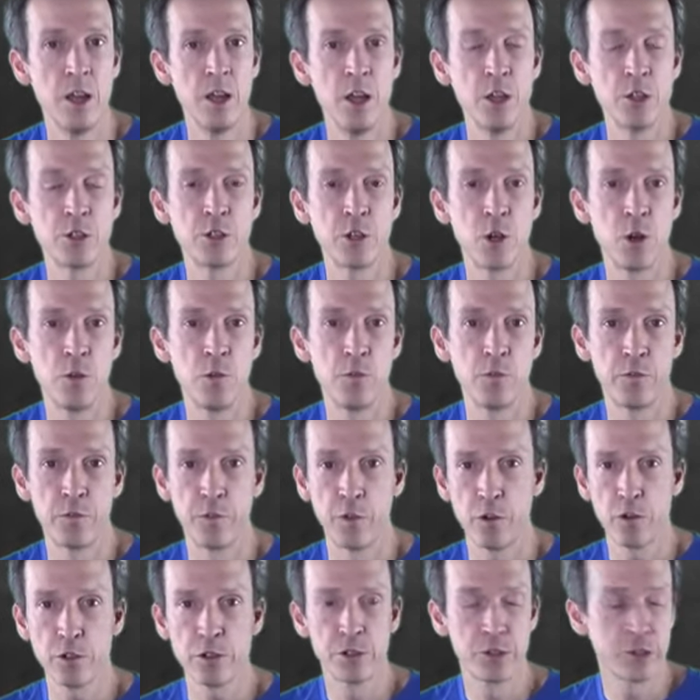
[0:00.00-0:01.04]
So
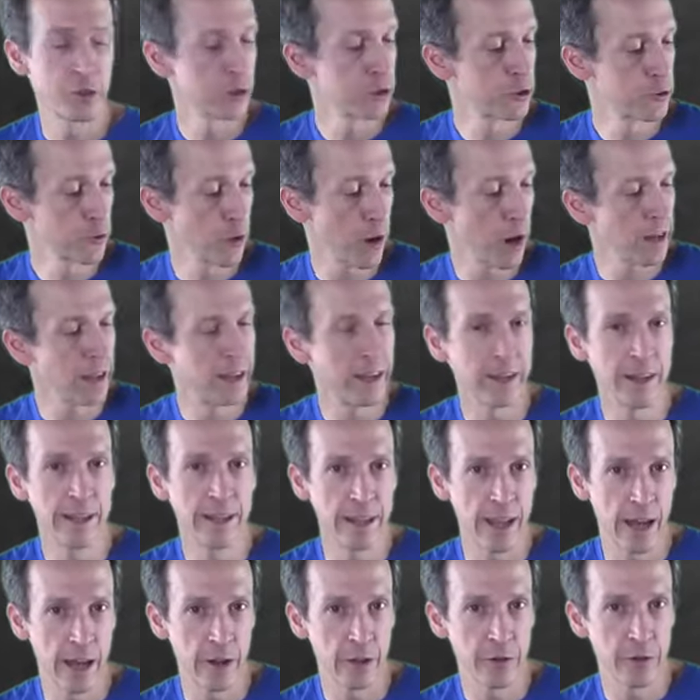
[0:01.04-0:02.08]
first, just try getting
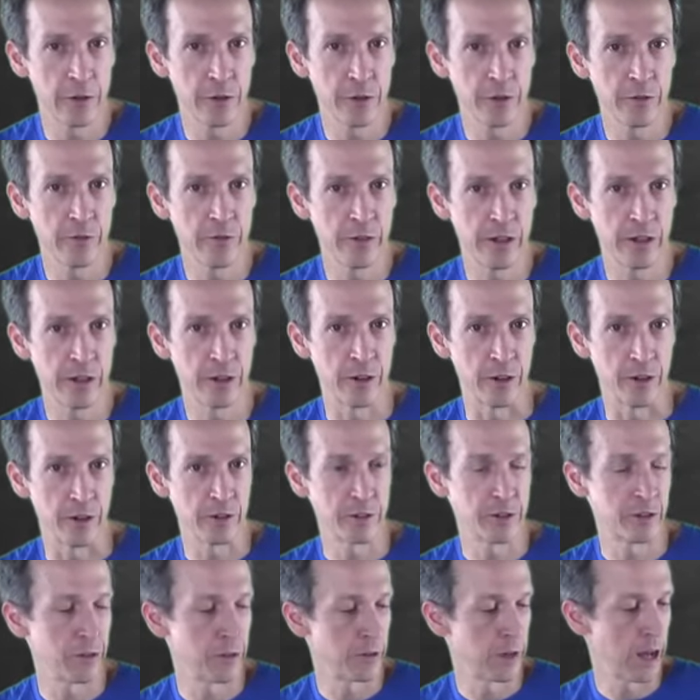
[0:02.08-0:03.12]
that under your
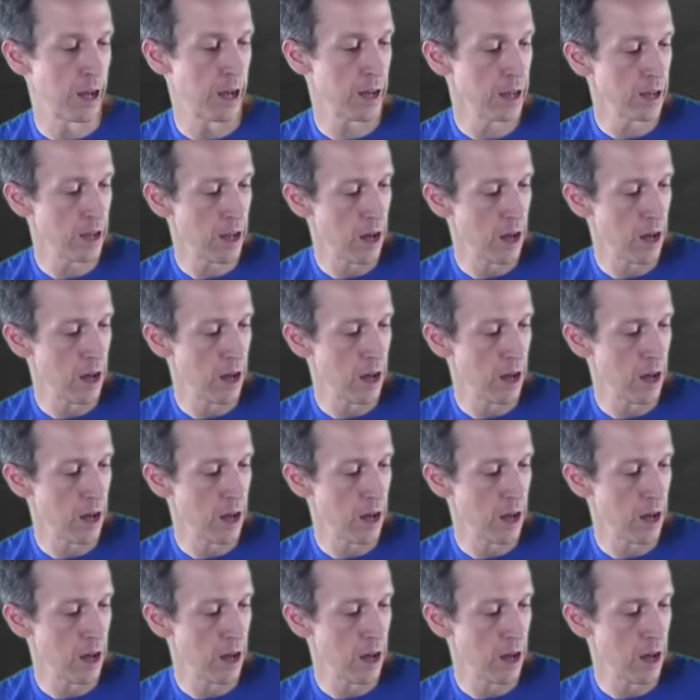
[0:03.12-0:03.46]
fingers, okay?